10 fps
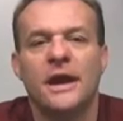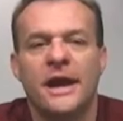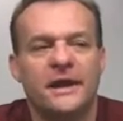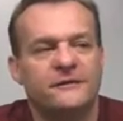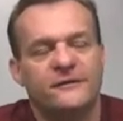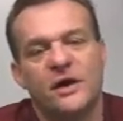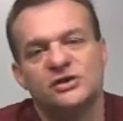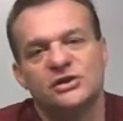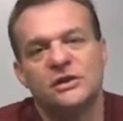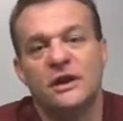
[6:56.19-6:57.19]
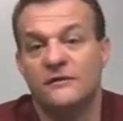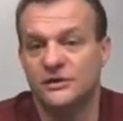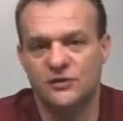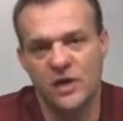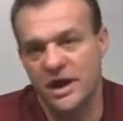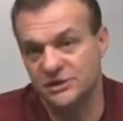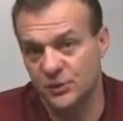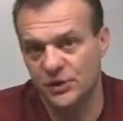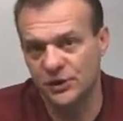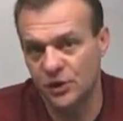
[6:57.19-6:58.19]
and a function of the
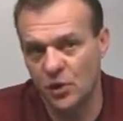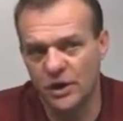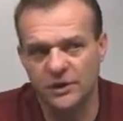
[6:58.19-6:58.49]
transmitter you're going